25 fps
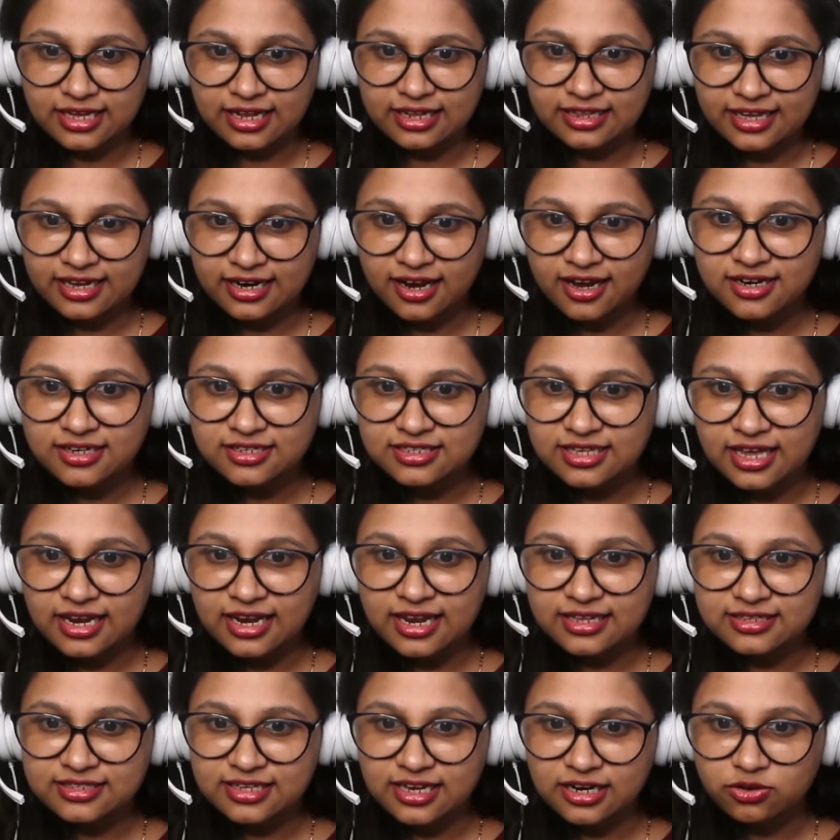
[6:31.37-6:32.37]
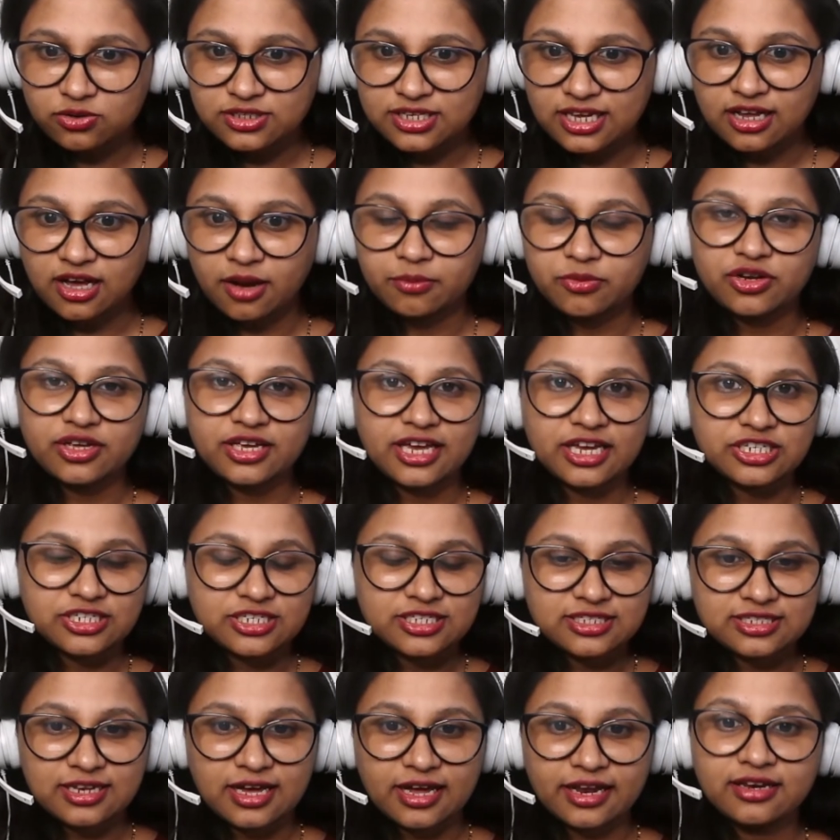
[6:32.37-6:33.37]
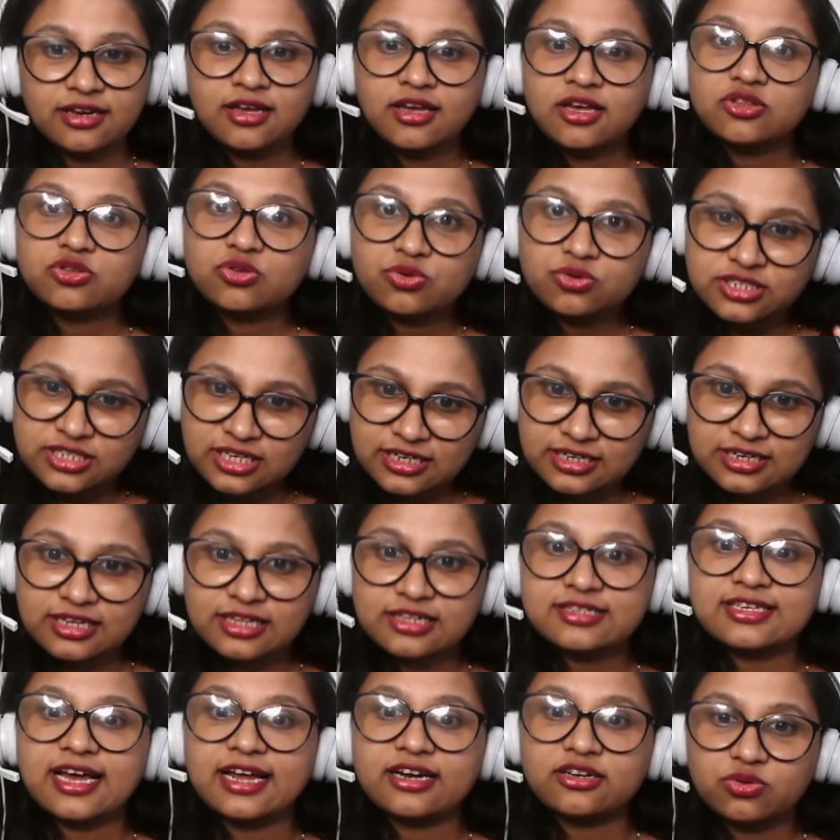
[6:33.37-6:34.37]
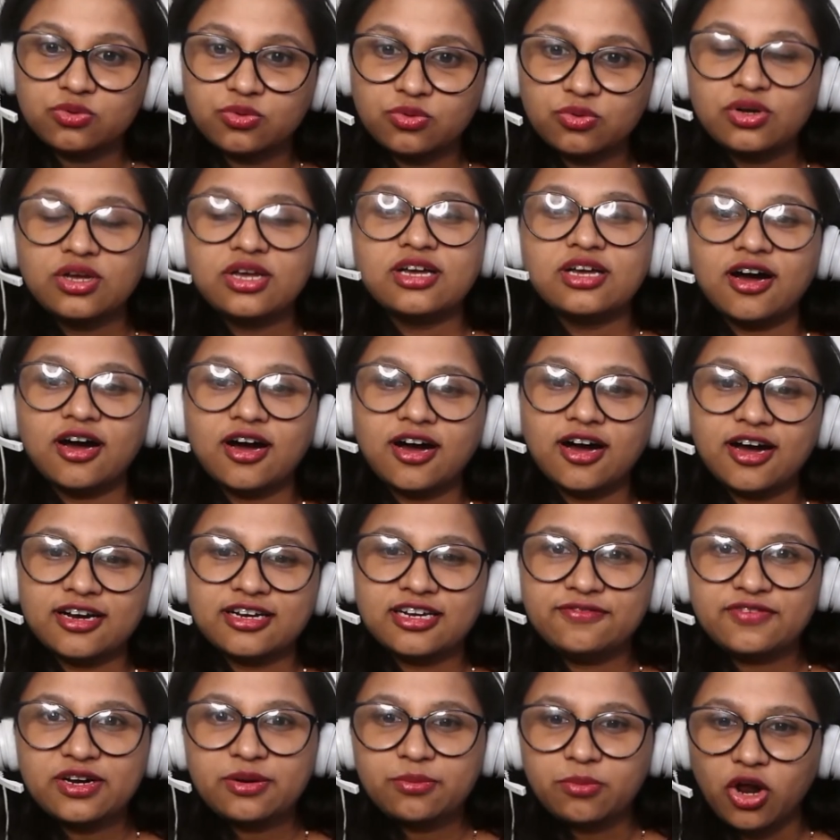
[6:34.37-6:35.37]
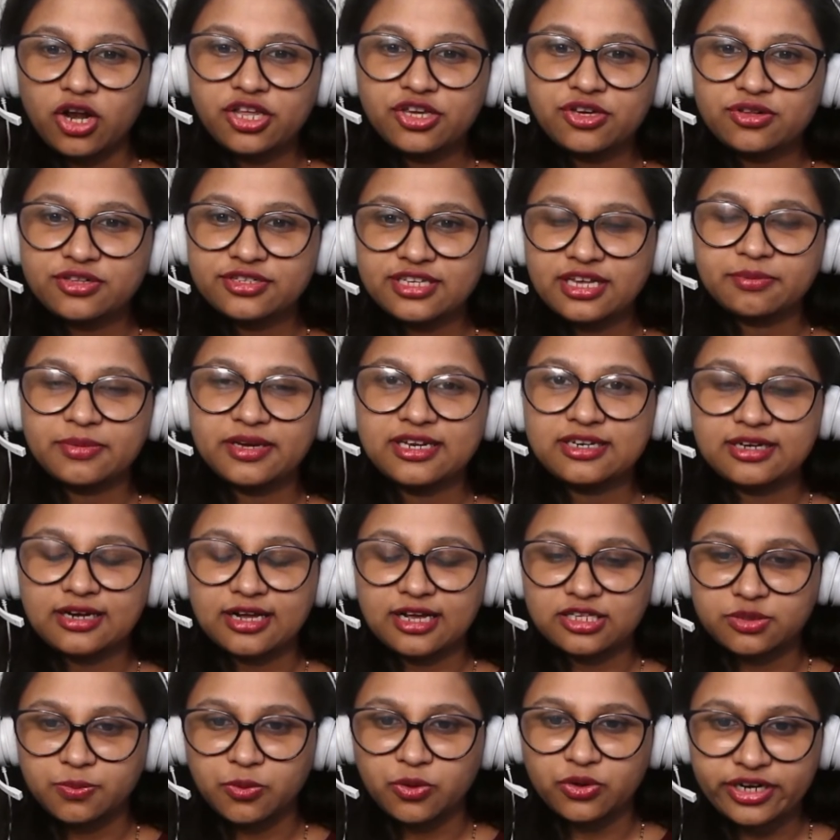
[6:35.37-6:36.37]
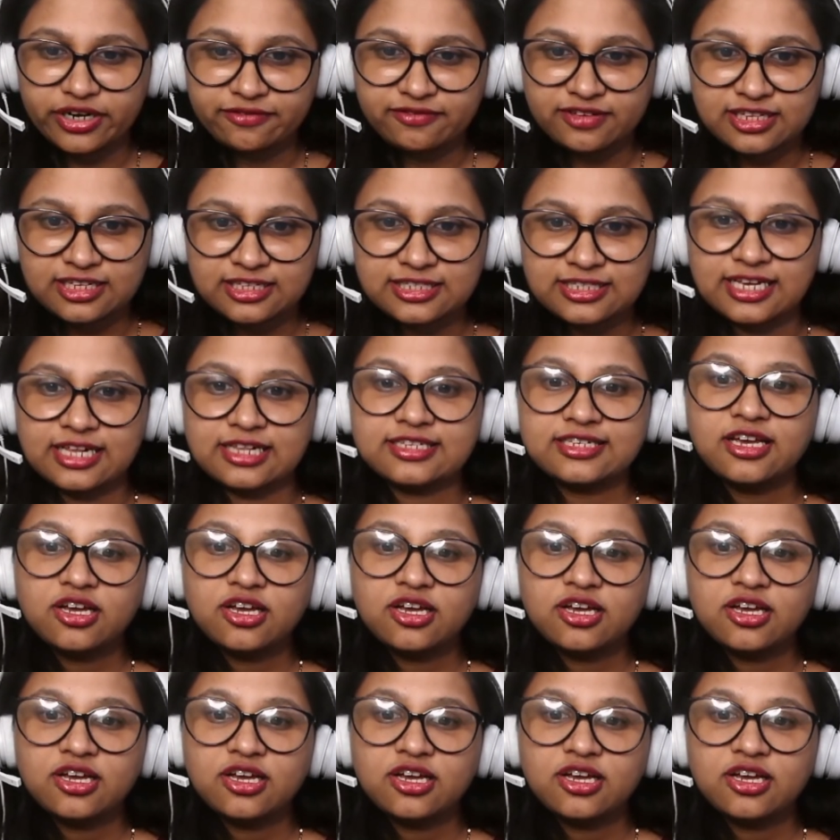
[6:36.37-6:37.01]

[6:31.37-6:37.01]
There are cell to cell communications done through signals and through different molecules are being transported within cells.